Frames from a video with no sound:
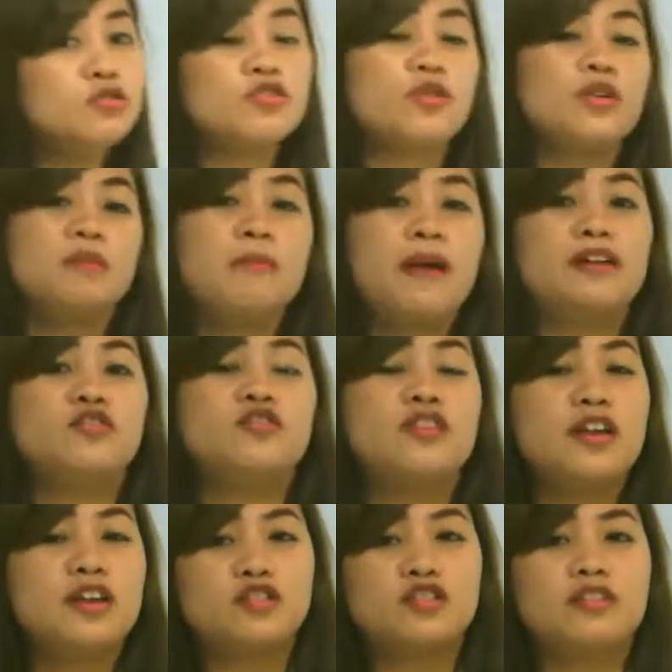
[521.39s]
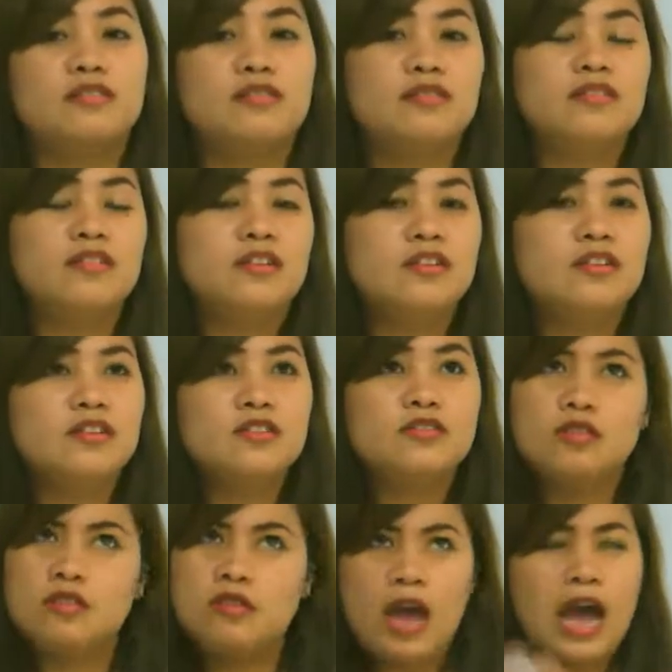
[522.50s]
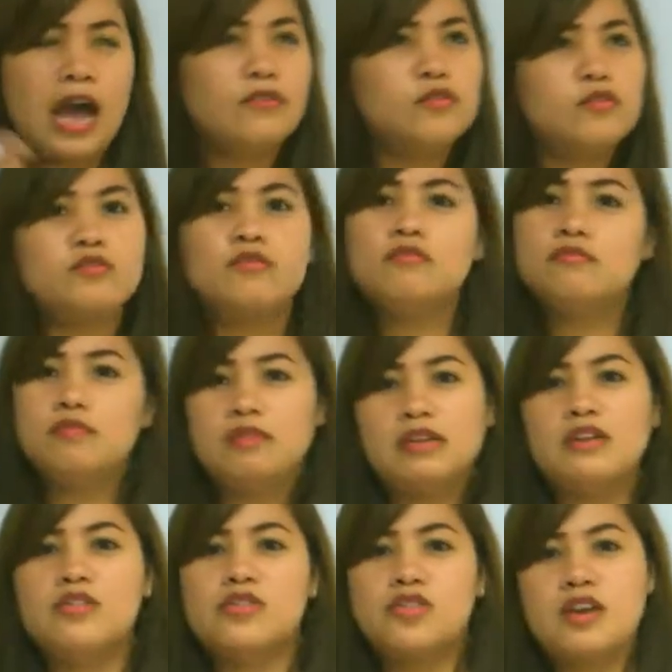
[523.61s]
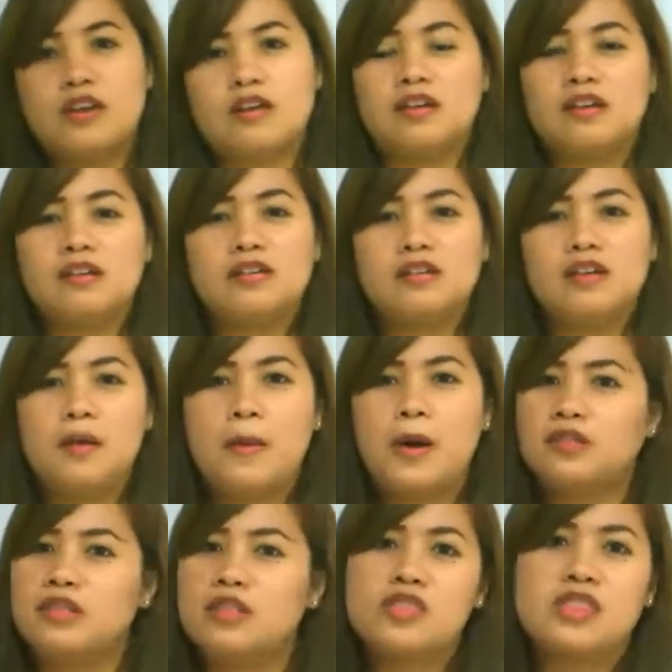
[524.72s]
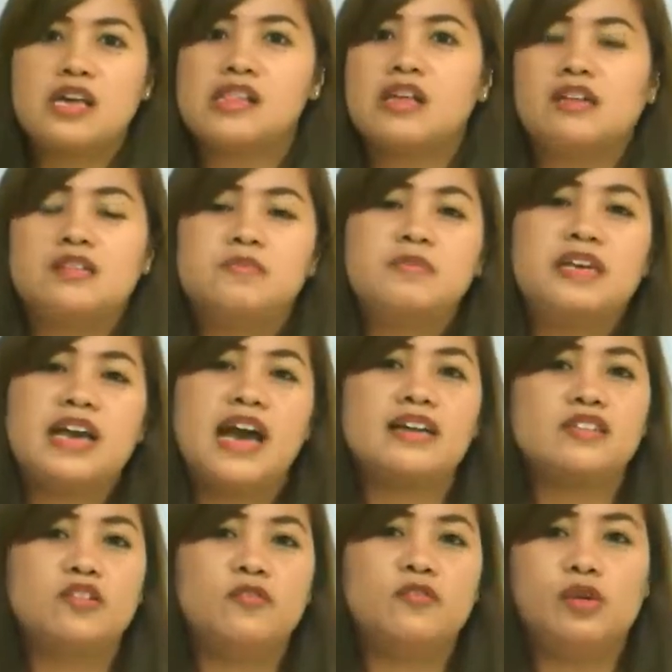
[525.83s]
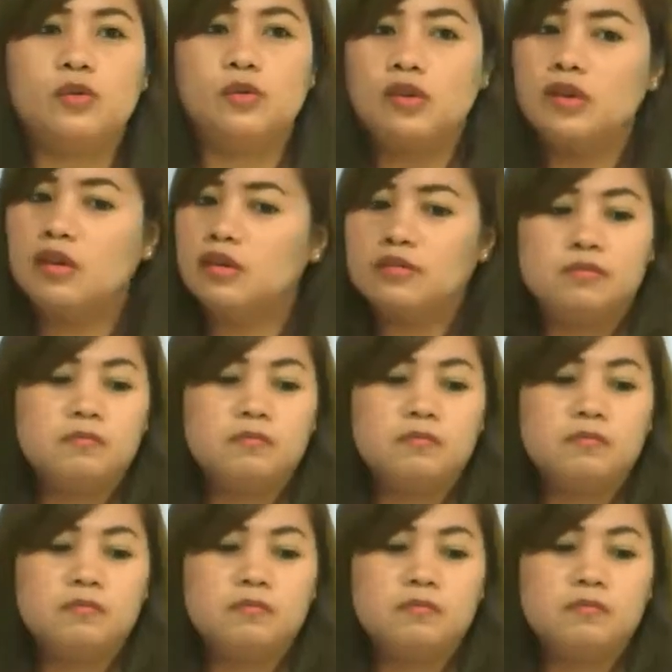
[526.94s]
Use your imagination. So you have to really think about the thing that's being asked of you.